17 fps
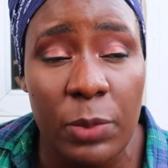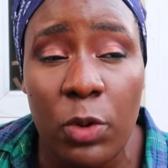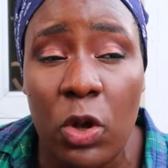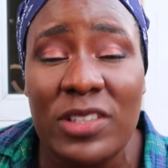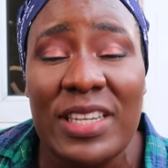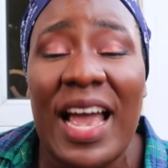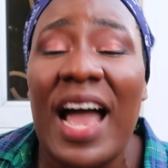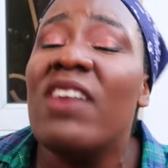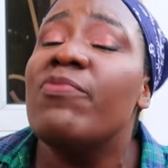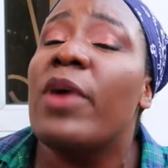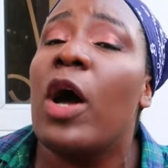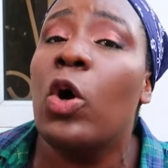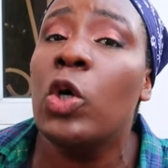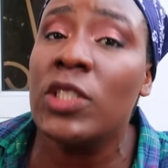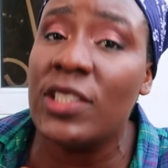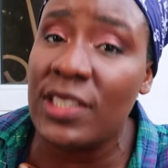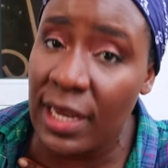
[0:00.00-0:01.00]
Because I have my
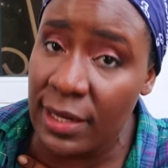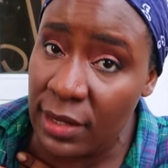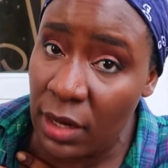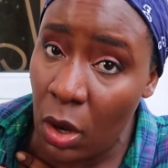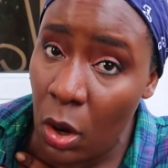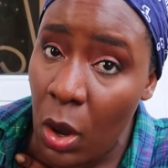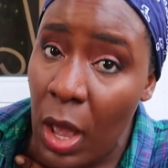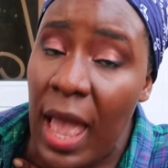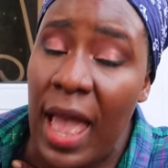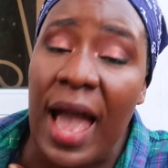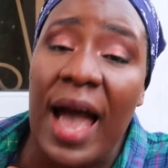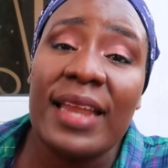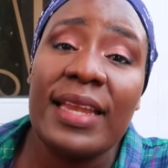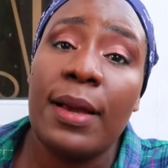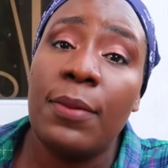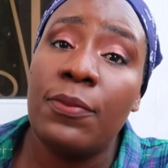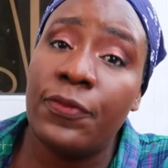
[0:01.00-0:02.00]
own channel
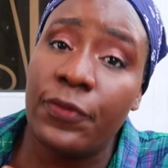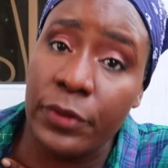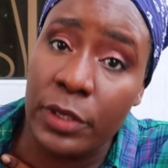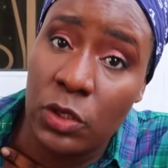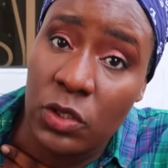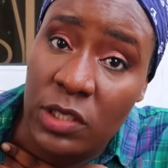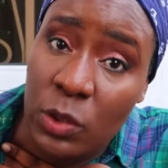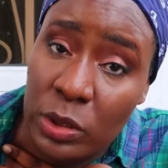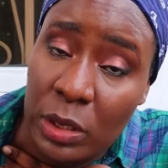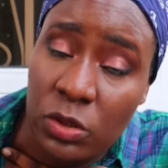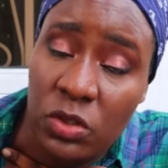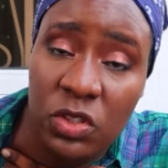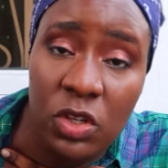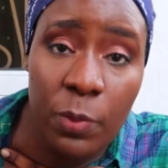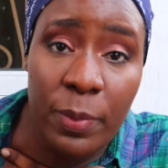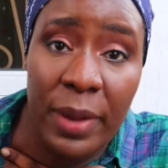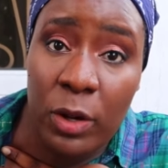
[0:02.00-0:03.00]
and I'm free to say what I want to
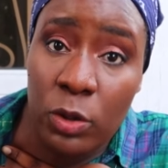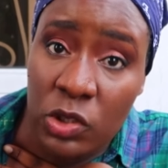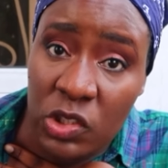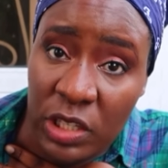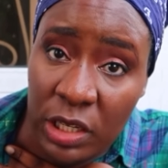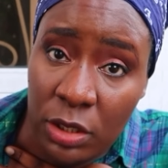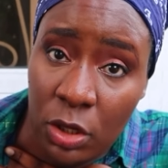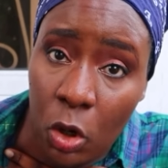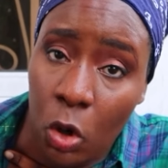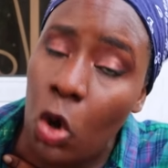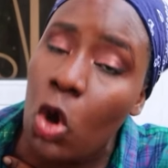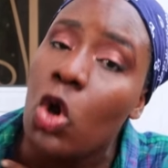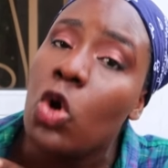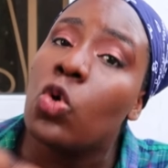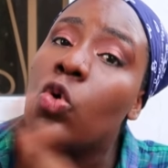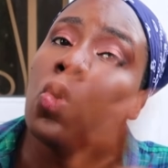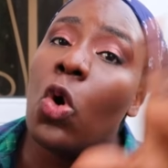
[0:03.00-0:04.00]
say on my own channel.
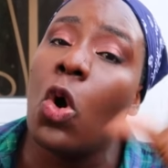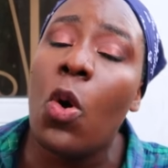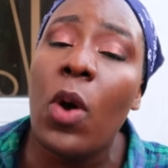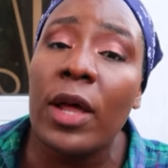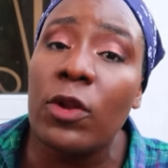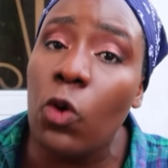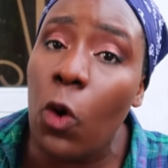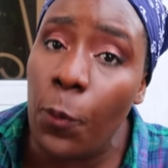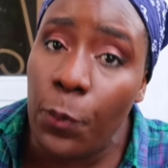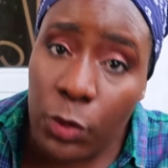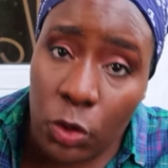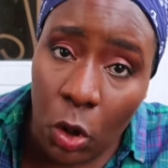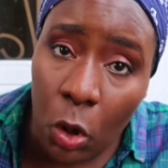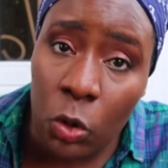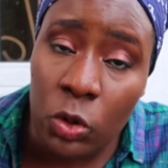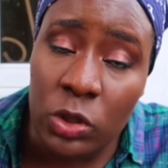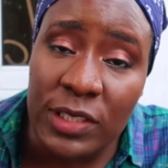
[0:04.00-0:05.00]
Go and open
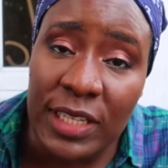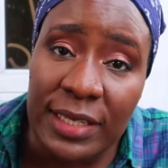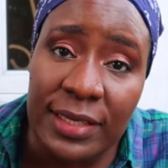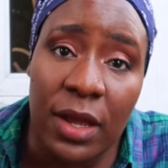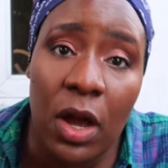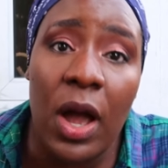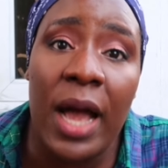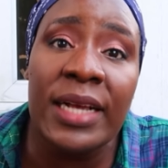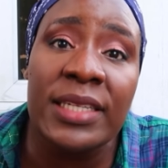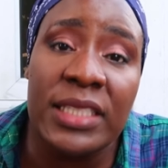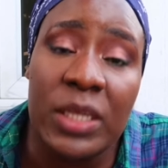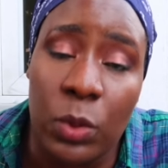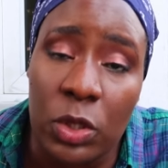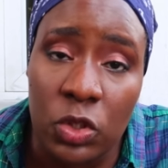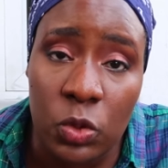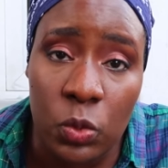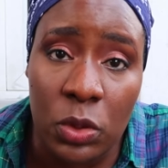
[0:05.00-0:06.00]
your own channel and say
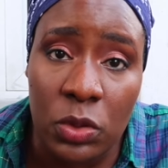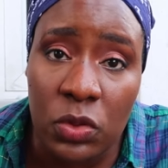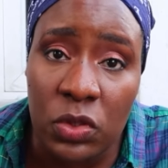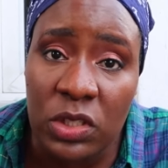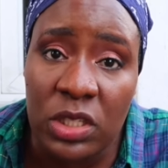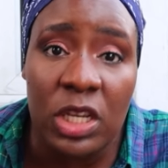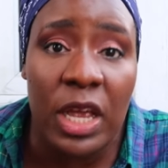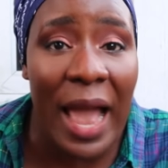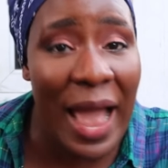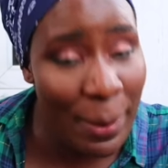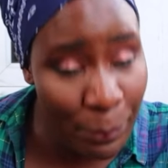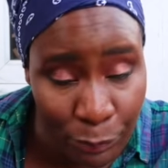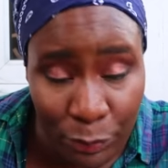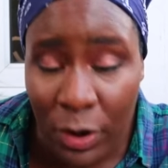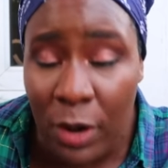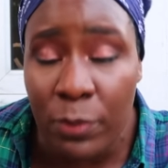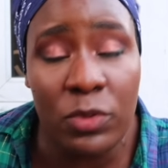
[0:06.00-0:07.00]
what you want to say. I
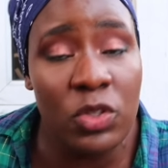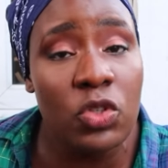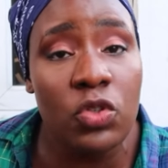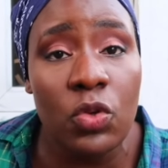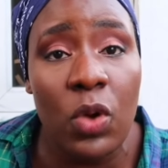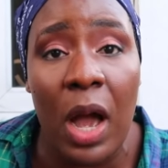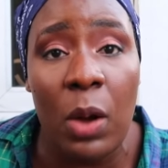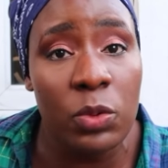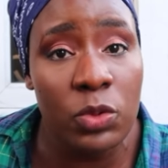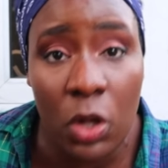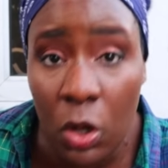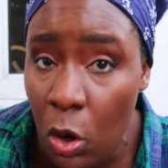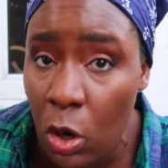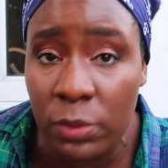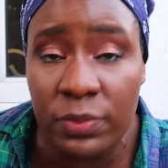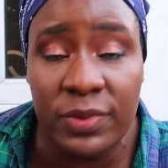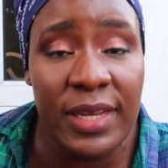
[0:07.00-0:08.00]
promise you I will not
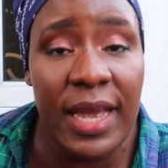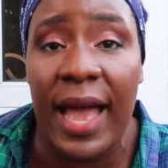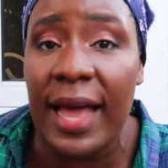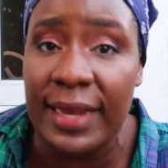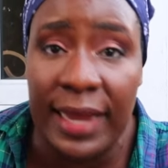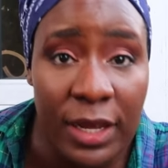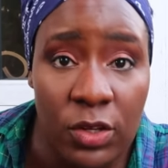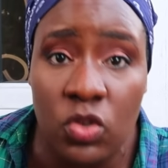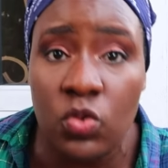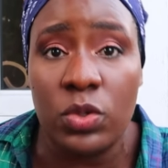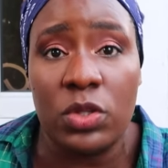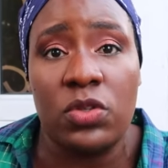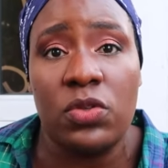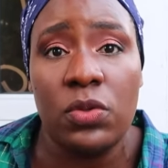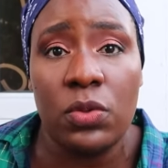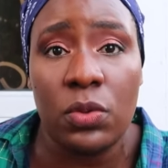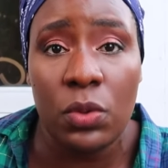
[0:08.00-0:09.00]
come there and argue
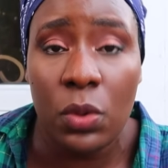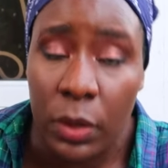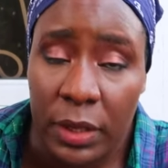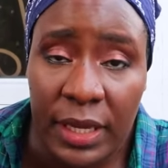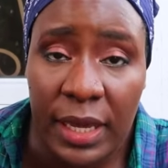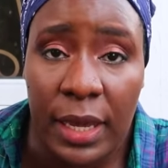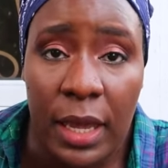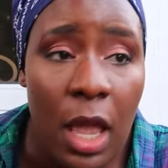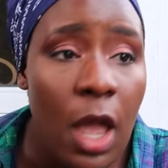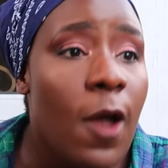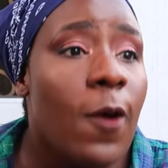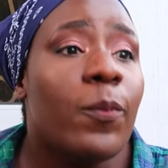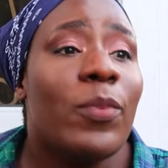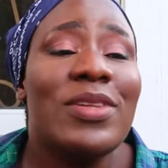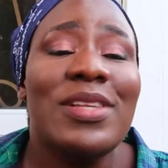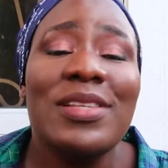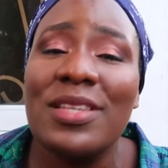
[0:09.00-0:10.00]
with you, okay?
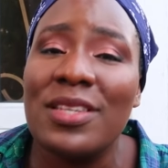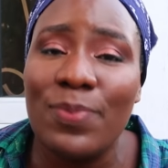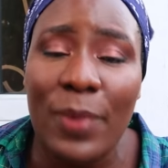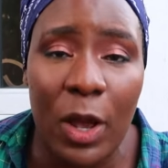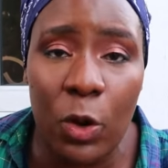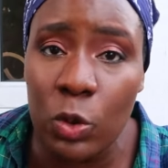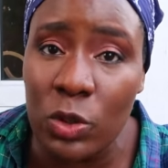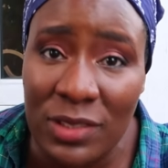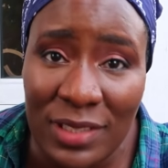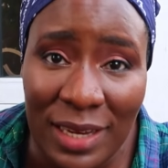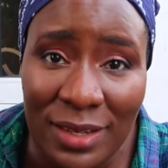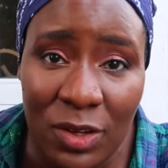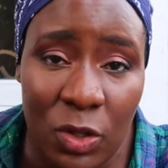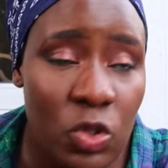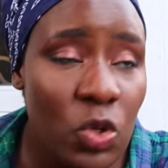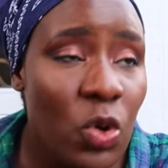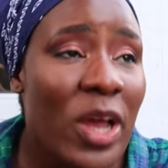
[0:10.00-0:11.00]
But this is my own
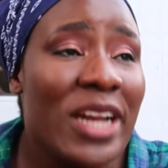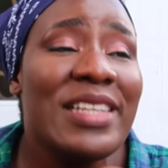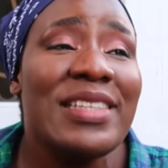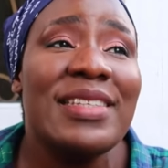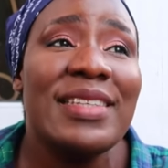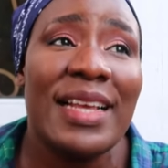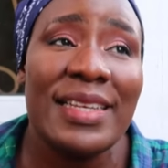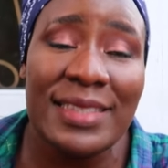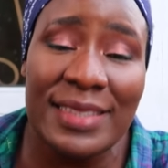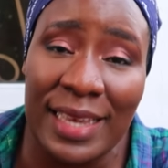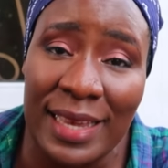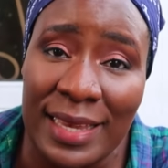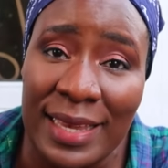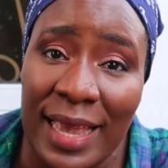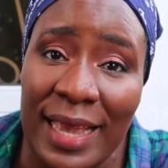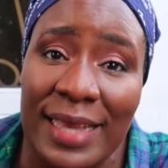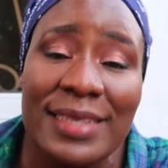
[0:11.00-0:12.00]
channel, so anything I say
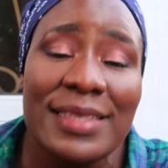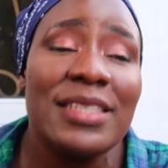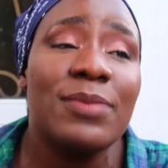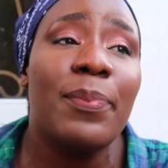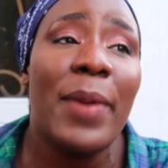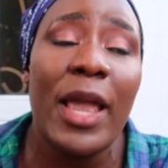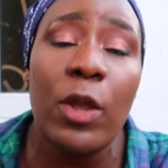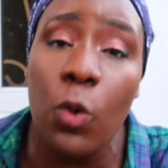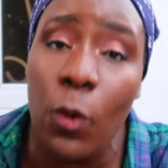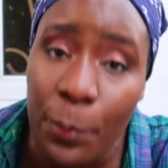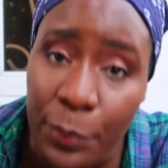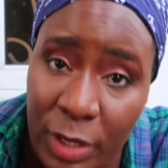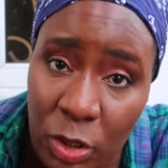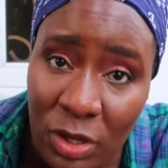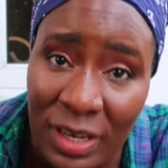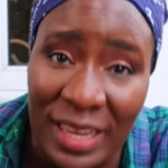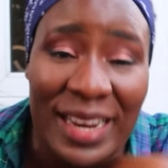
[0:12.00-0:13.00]
here, it is my
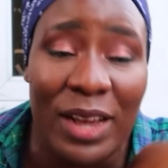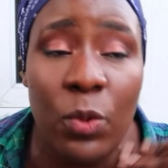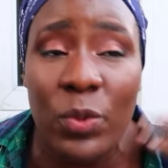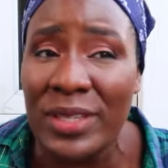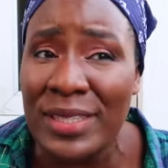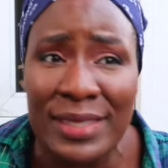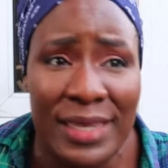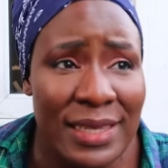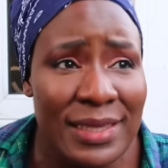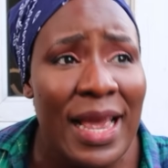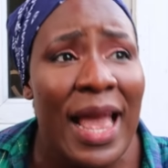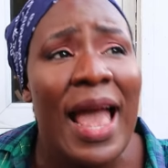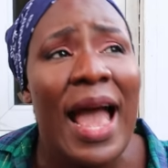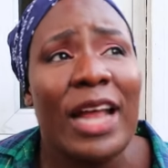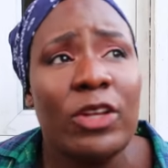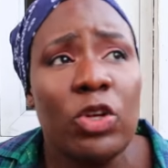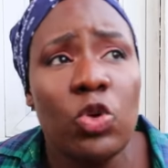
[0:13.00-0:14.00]
opinion. And I always say it.
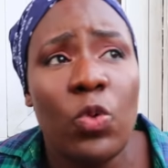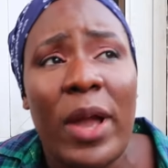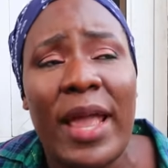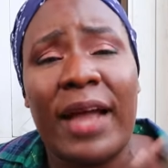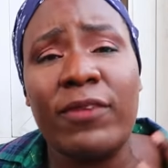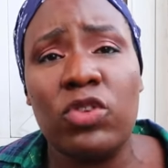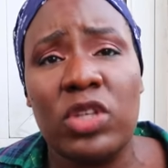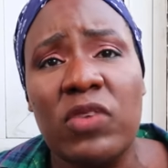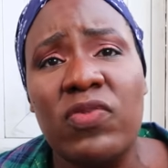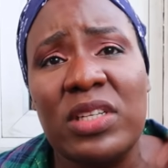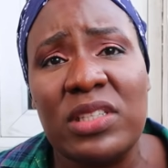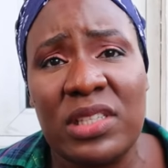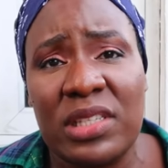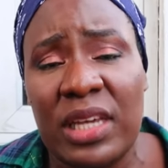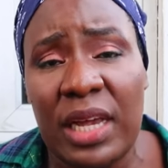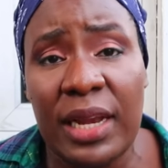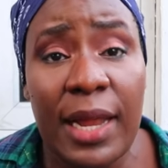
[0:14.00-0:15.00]
I don't know why I have to give a
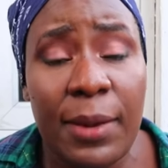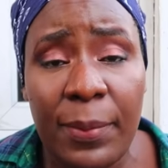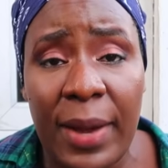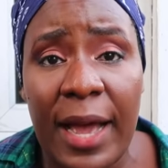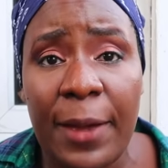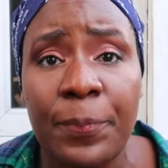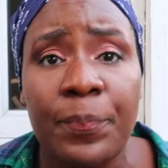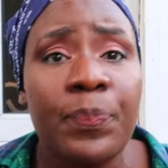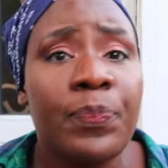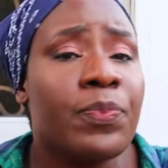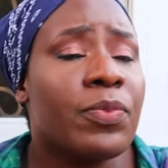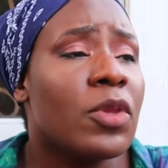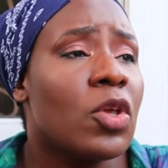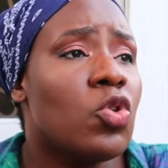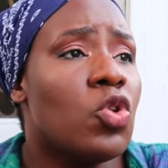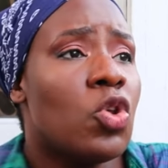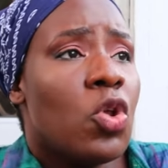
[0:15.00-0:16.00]
disclaimer,
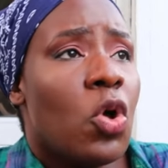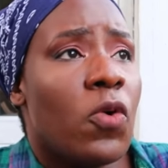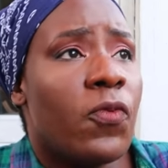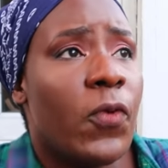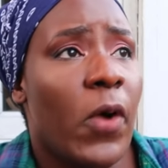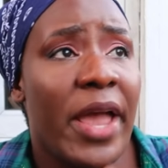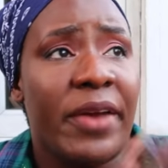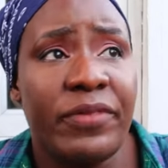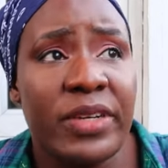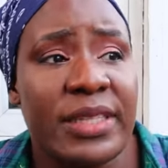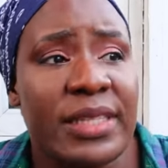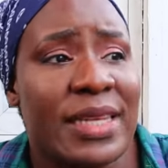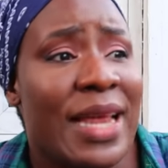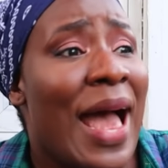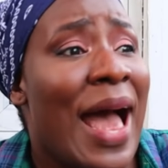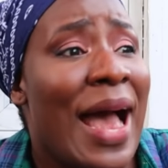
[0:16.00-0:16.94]
you know, for everything.